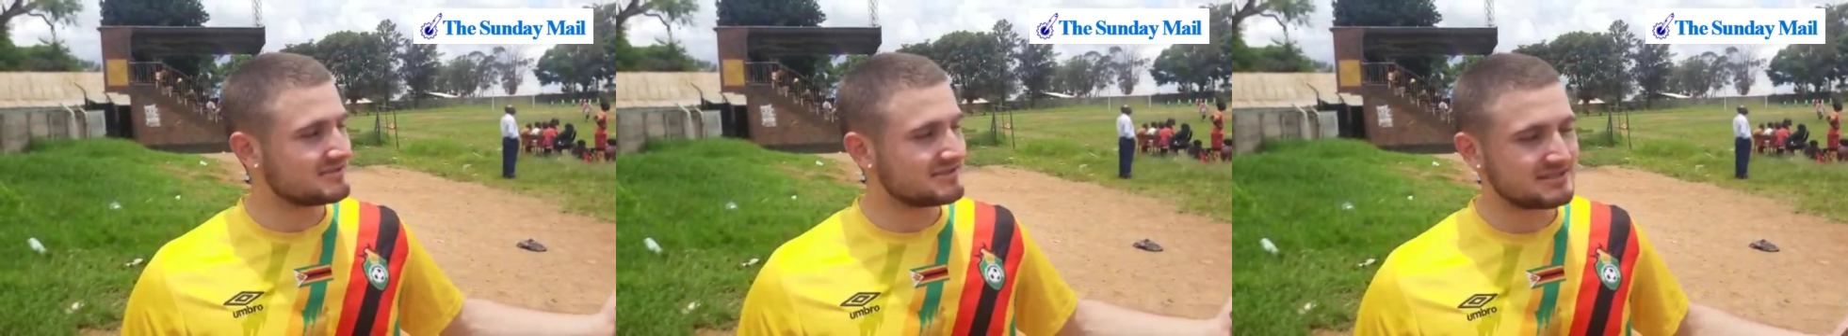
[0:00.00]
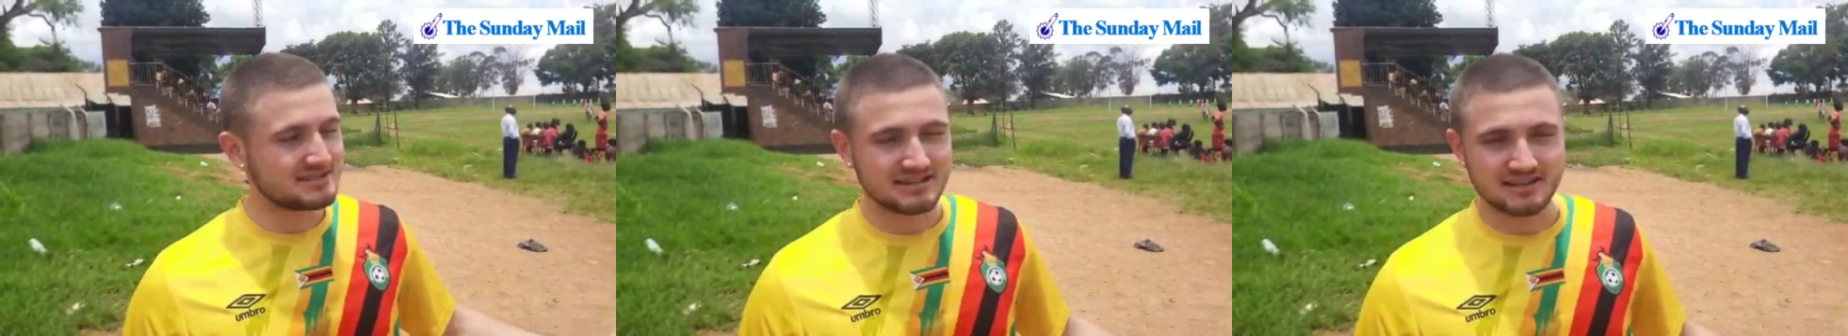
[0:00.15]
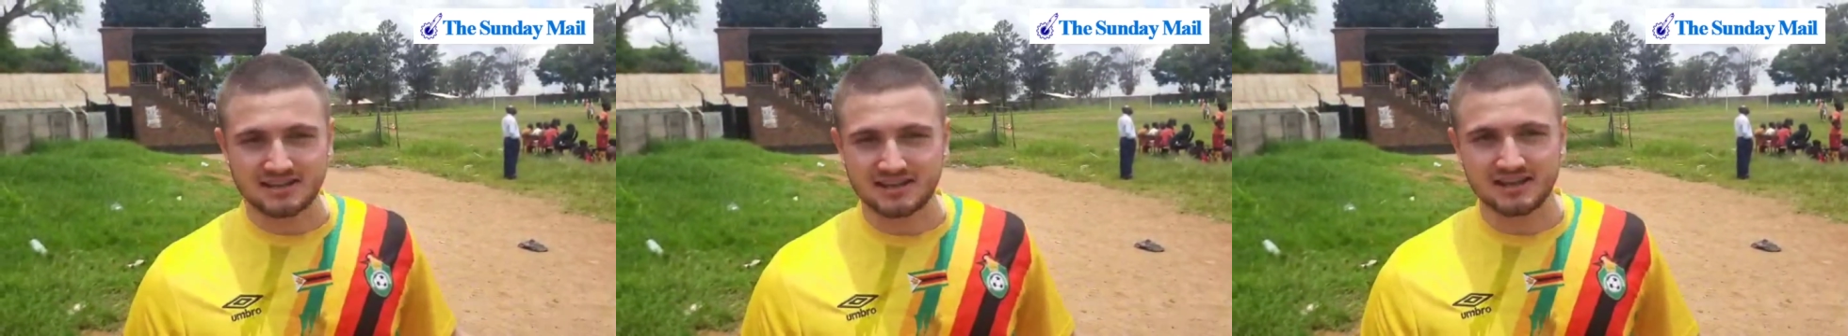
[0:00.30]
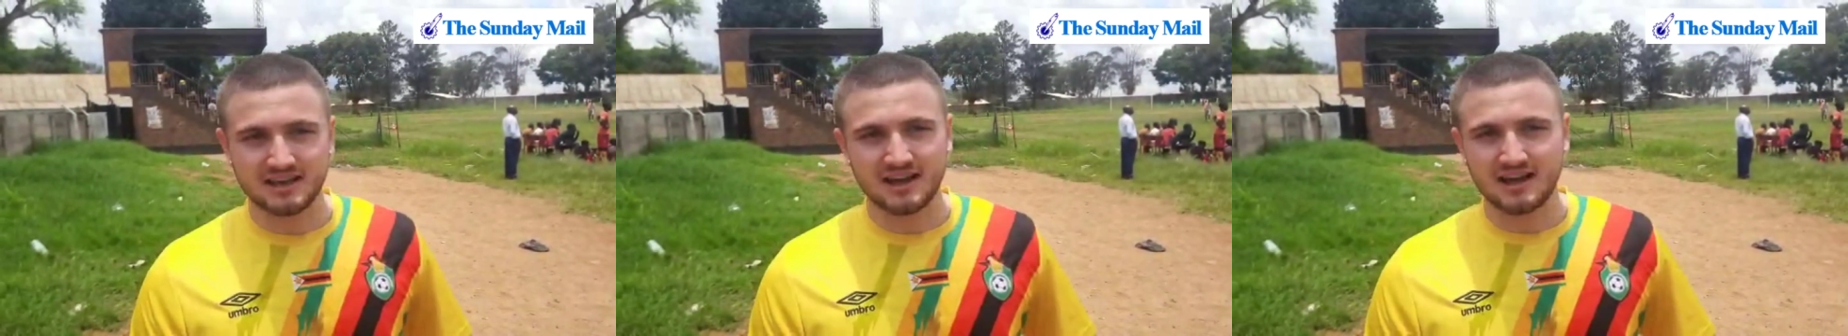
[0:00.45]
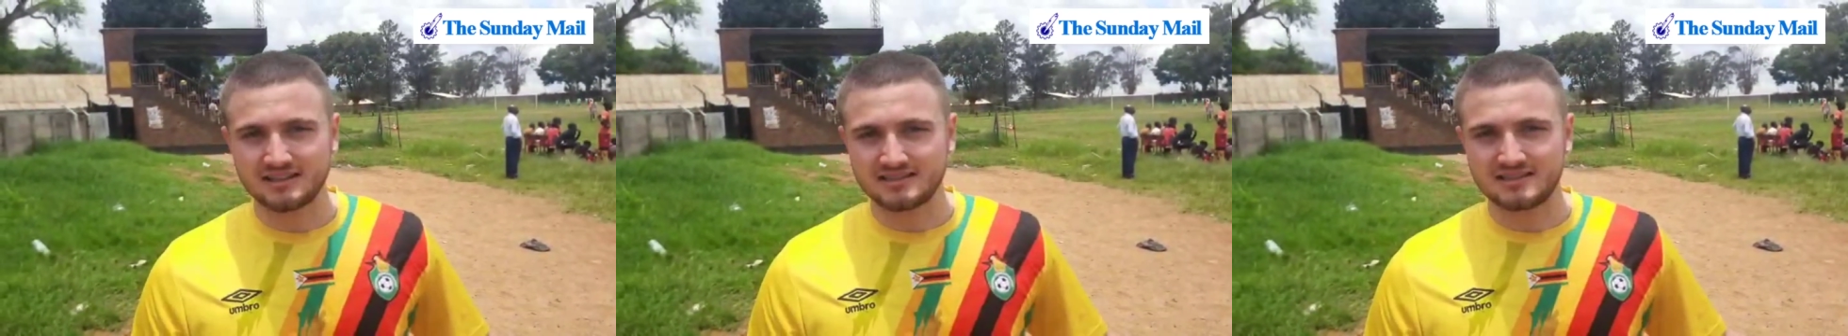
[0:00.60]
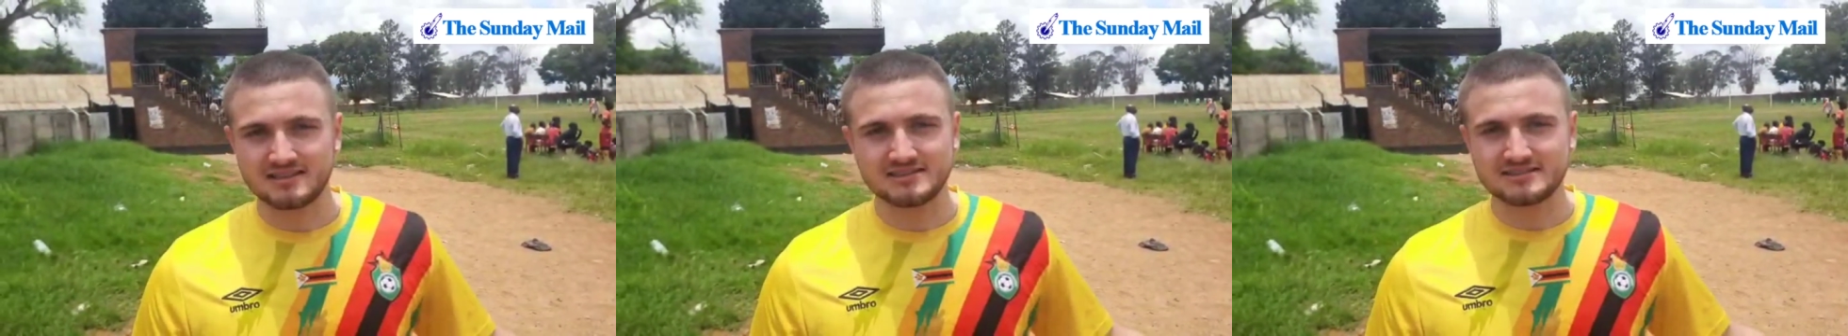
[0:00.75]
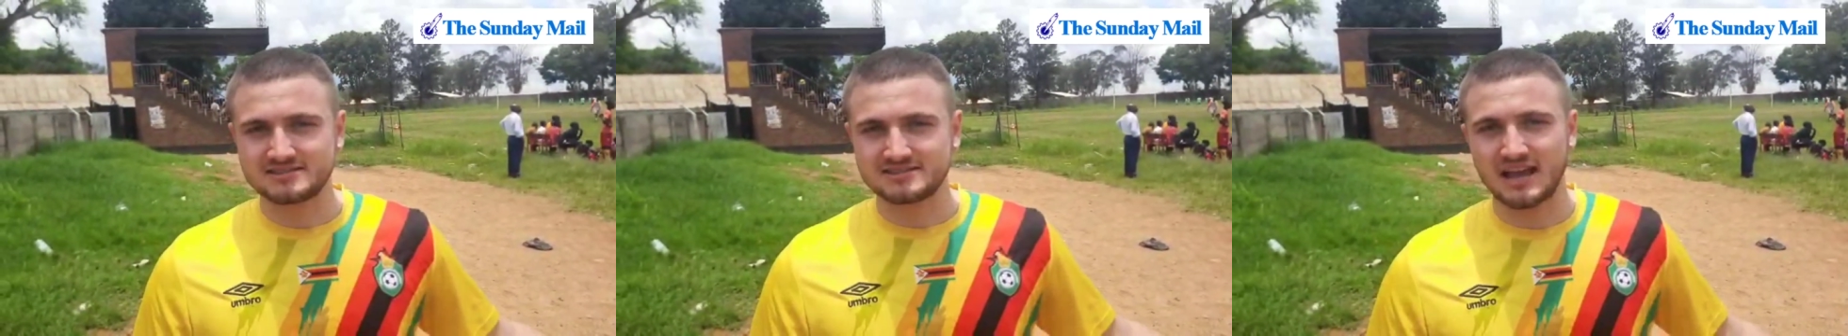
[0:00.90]
see here at
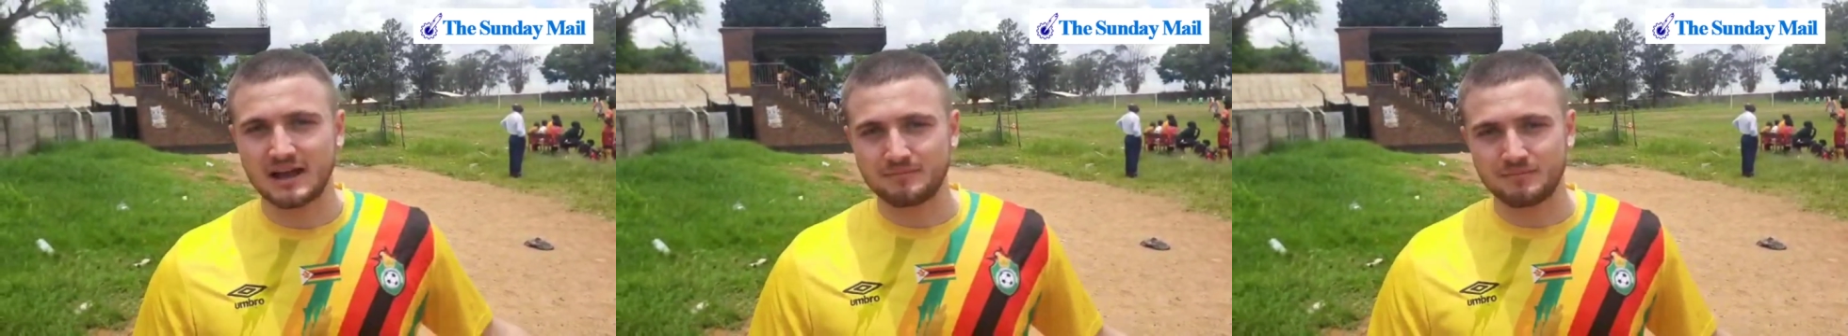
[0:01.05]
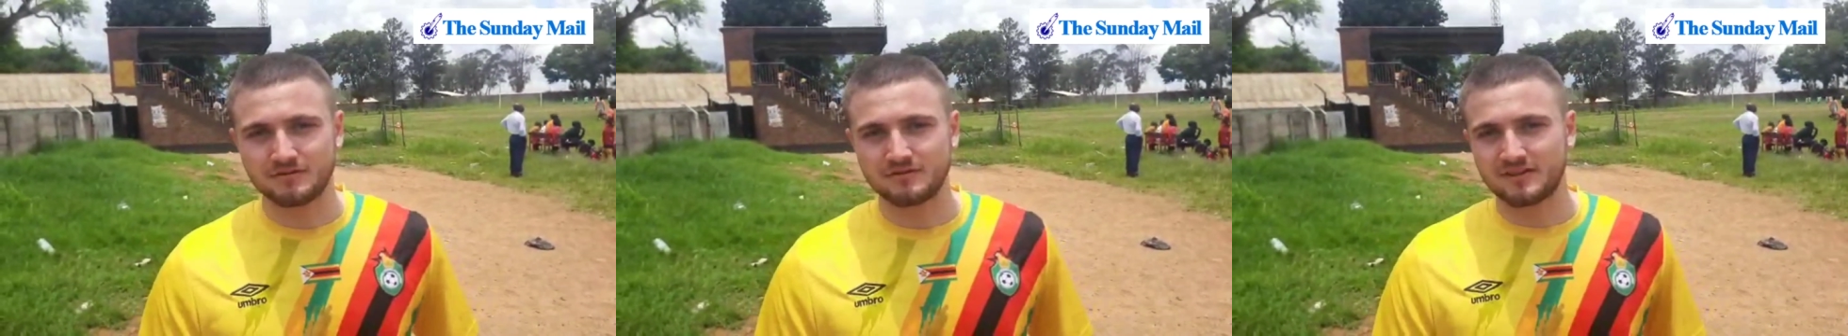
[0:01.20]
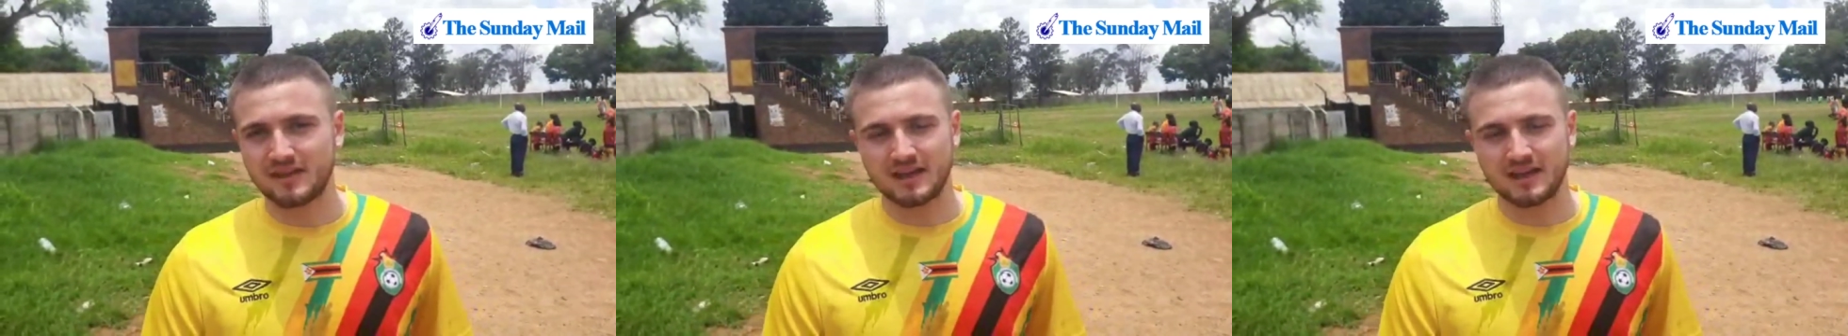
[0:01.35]
these type of